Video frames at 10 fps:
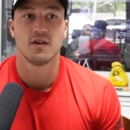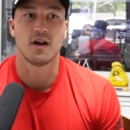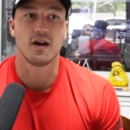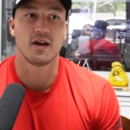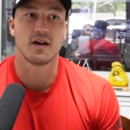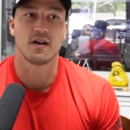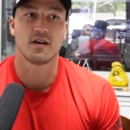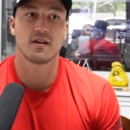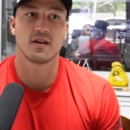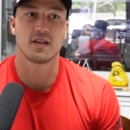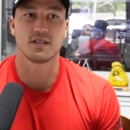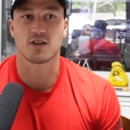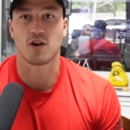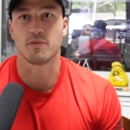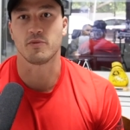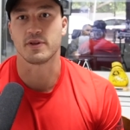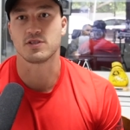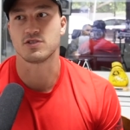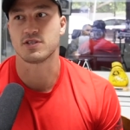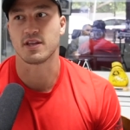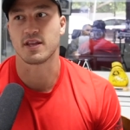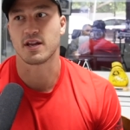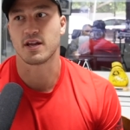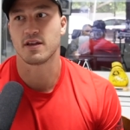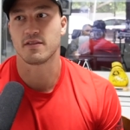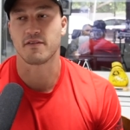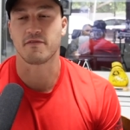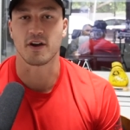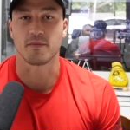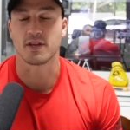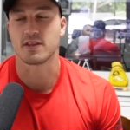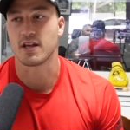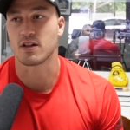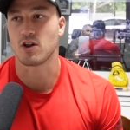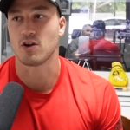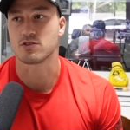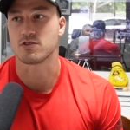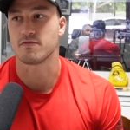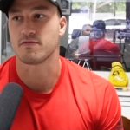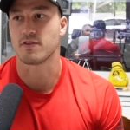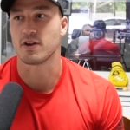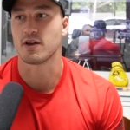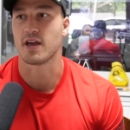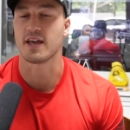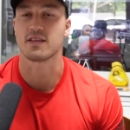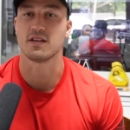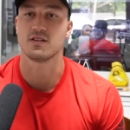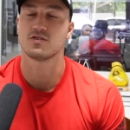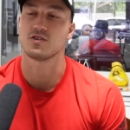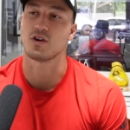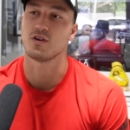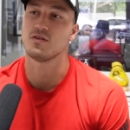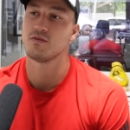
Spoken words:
it is a compliment to say that they find me in that class of athletes, you know.